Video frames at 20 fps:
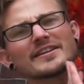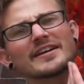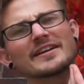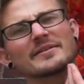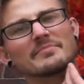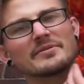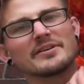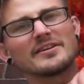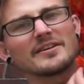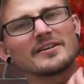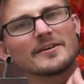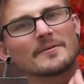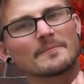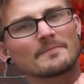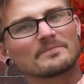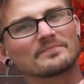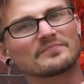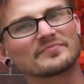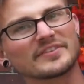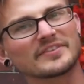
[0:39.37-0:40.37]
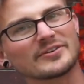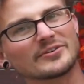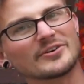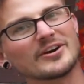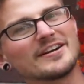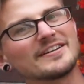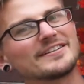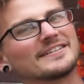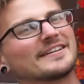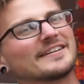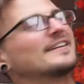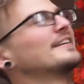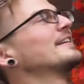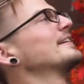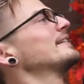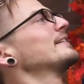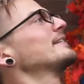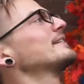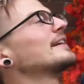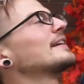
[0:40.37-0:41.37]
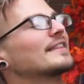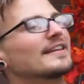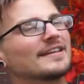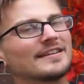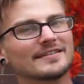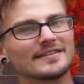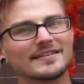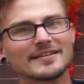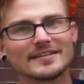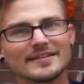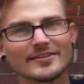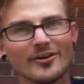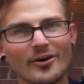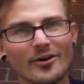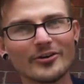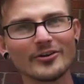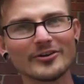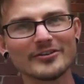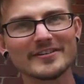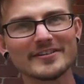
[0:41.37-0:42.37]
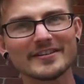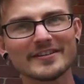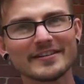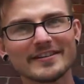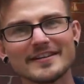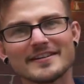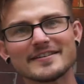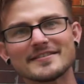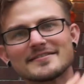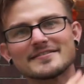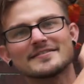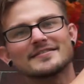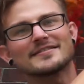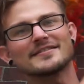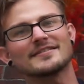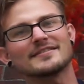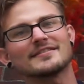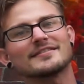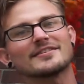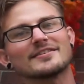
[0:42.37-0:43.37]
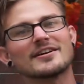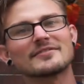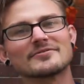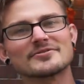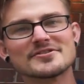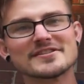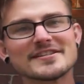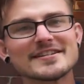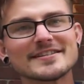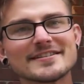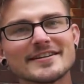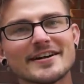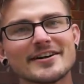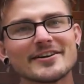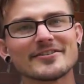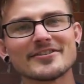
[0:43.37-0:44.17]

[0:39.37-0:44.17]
kind of big, right? I think the art covers the entire